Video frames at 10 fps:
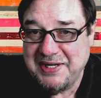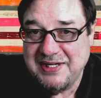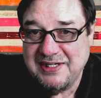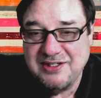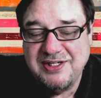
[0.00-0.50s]

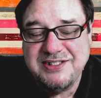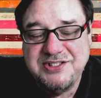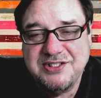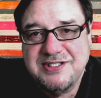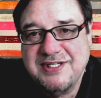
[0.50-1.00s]
You know, it's
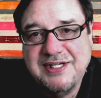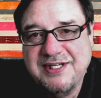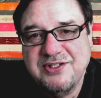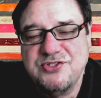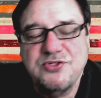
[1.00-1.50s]
just
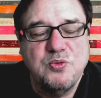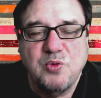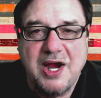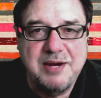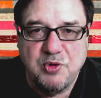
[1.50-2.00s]
there's no
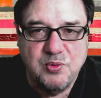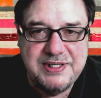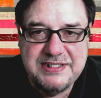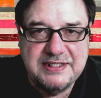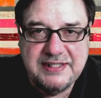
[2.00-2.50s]
rhyme or
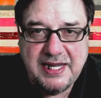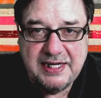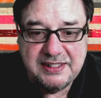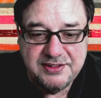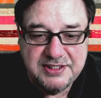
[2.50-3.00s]
reason to
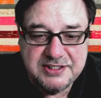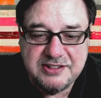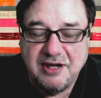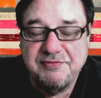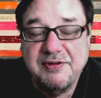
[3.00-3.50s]
any of this
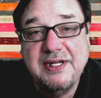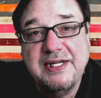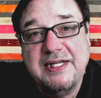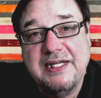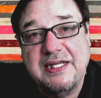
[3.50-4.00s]
stuff.
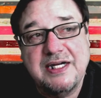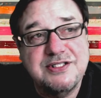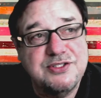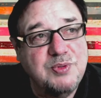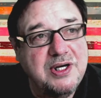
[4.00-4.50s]
And I
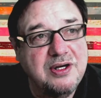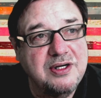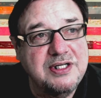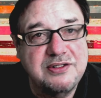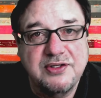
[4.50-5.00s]
swear,
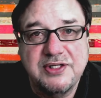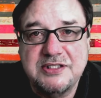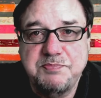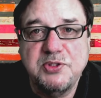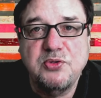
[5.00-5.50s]
you,
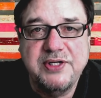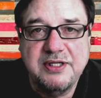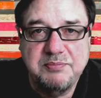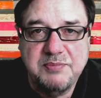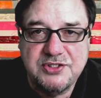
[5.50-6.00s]
these building
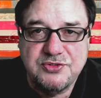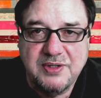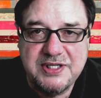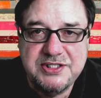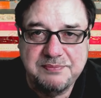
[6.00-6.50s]

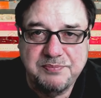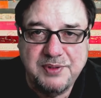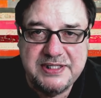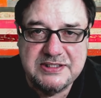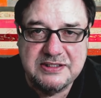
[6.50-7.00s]
administration
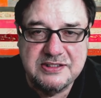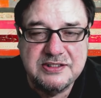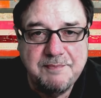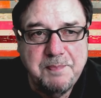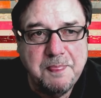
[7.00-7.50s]
places,
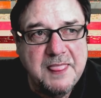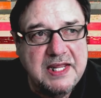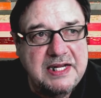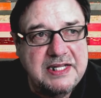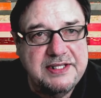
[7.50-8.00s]

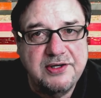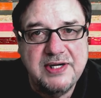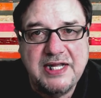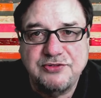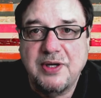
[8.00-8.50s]
they're
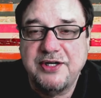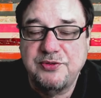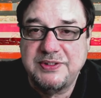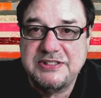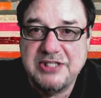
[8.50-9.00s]
not trying
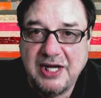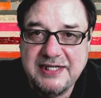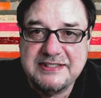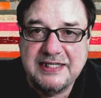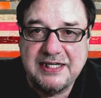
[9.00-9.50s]
to
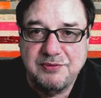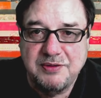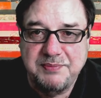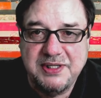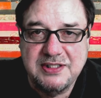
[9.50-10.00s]
entice
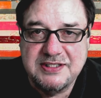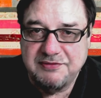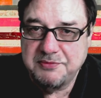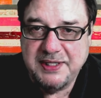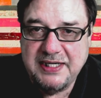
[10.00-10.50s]
anyone because
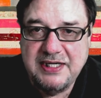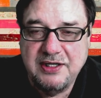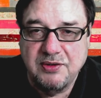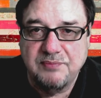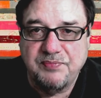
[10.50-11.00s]
everybody
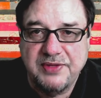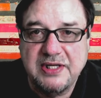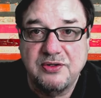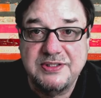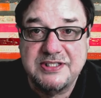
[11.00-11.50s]
here, you
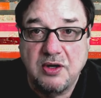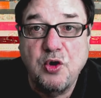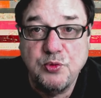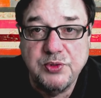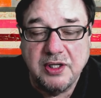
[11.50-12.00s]
know, is
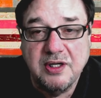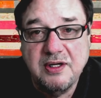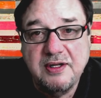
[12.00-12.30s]
owner.